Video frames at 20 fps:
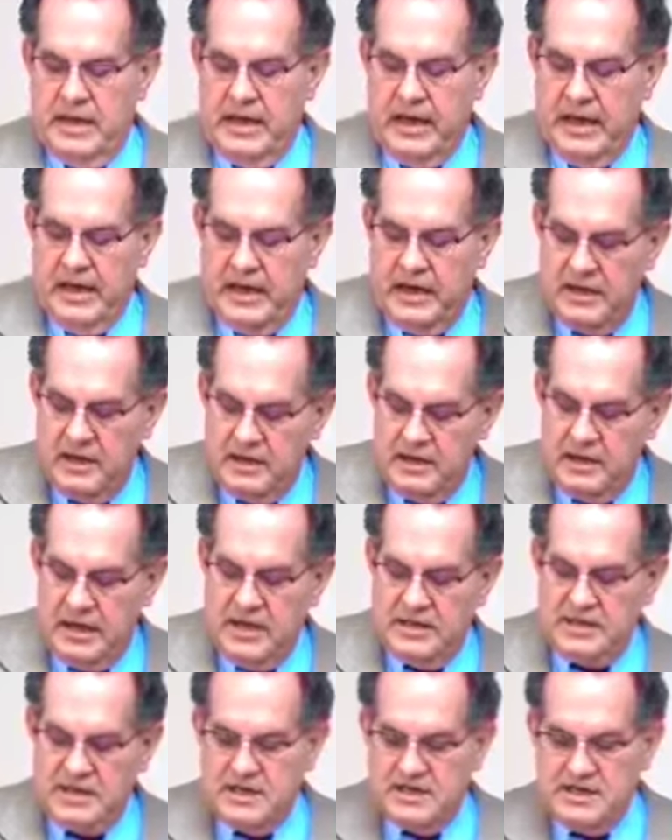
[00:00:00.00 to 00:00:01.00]
And
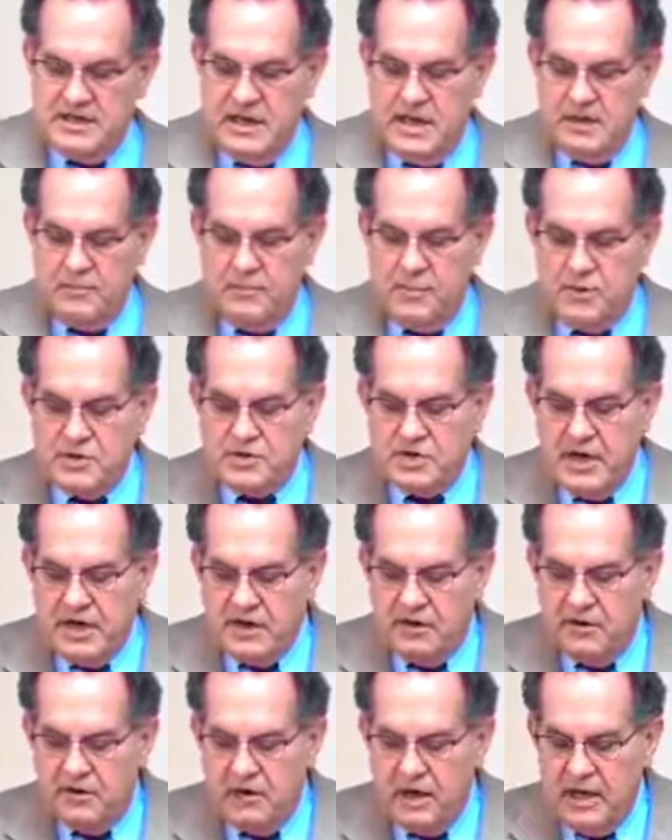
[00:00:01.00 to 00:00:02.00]
as I said,
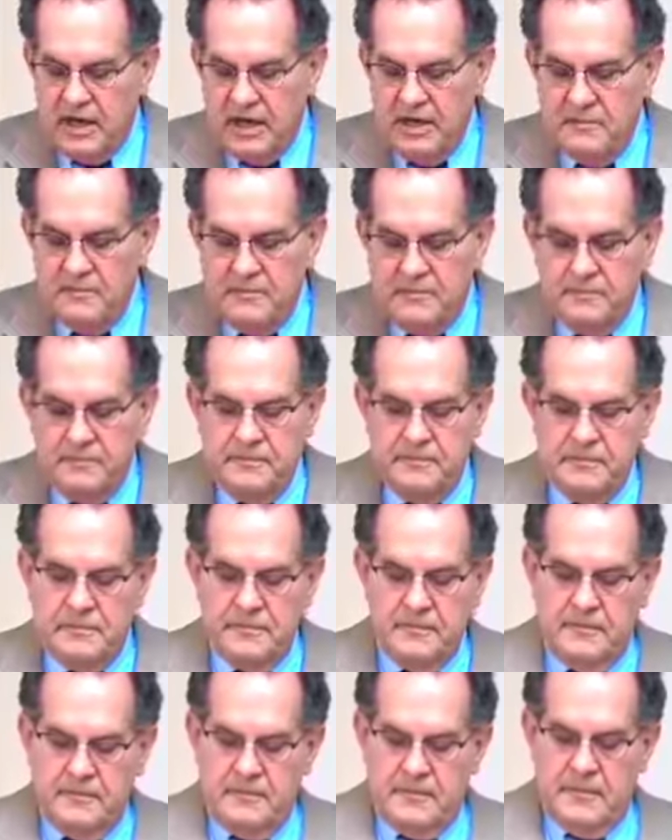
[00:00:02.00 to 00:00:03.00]
particularly
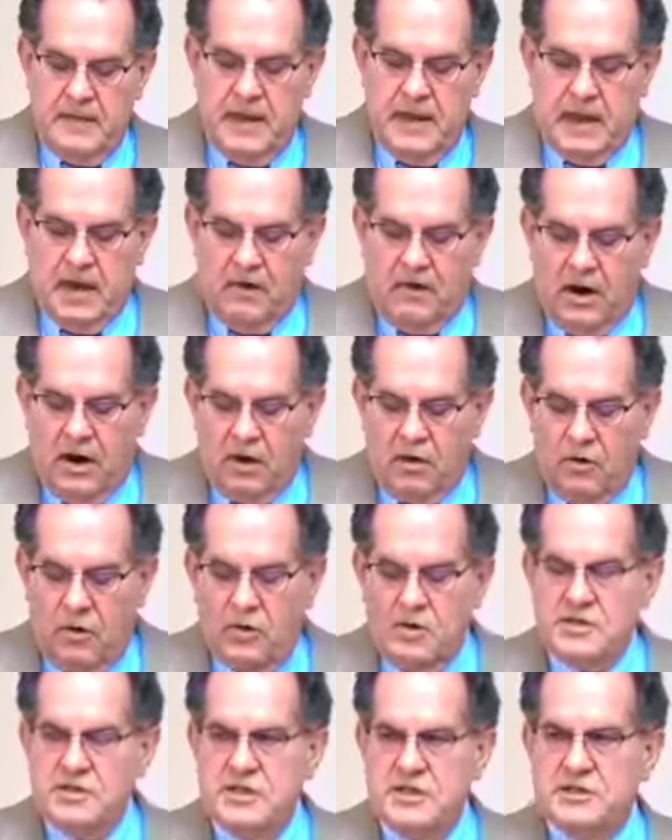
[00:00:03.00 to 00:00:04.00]
how our
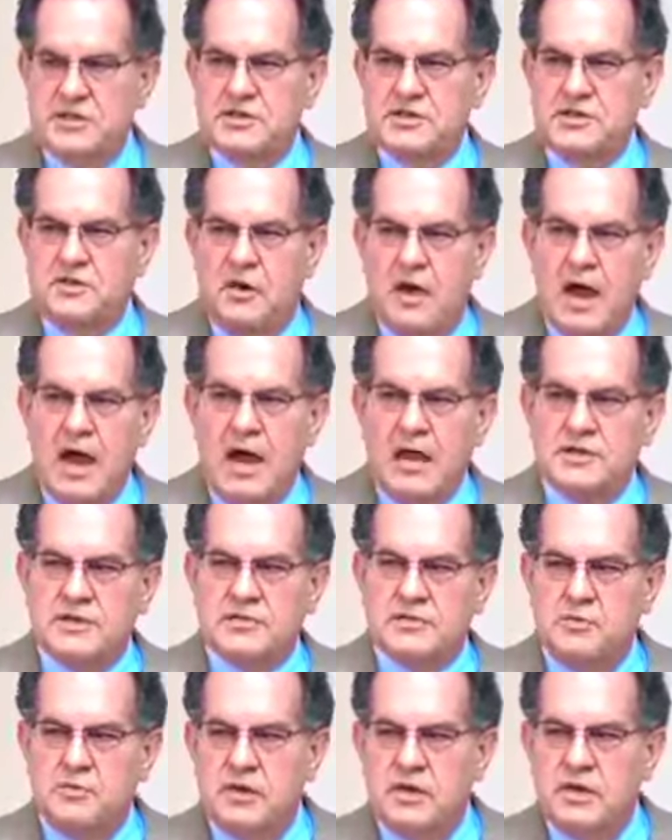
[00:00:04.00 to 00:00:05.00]
Lord Jesus
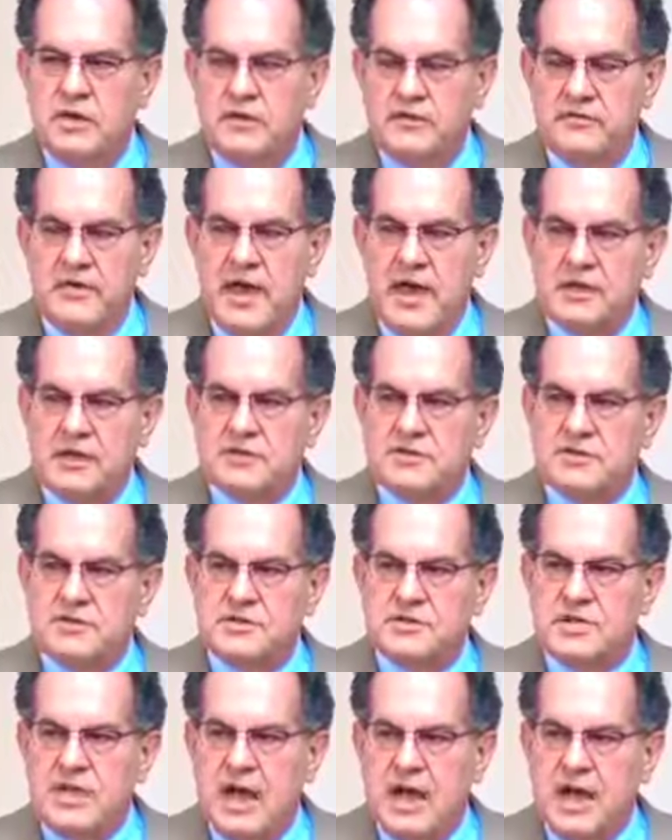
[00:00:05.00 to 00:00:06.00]
Christ would have
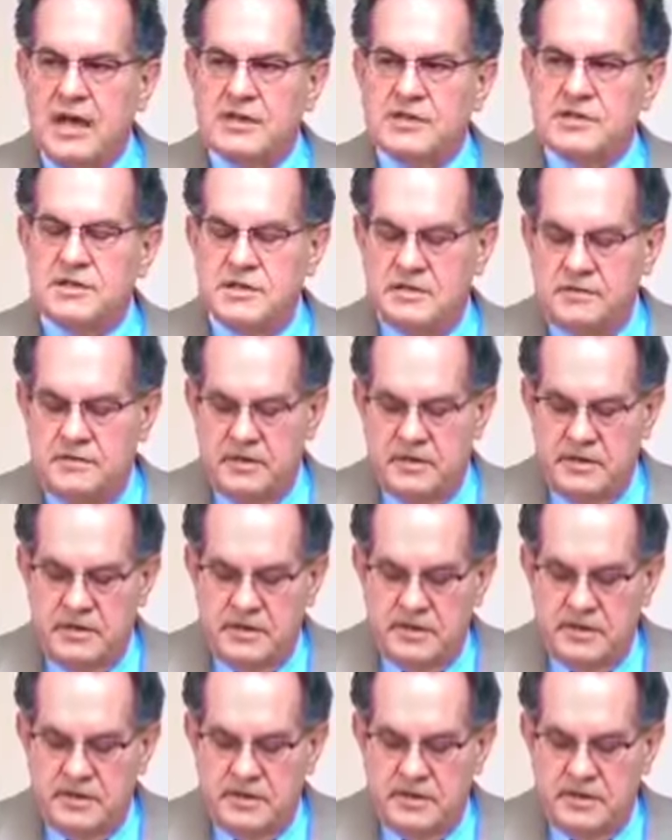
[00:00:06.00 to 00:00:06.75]
exercised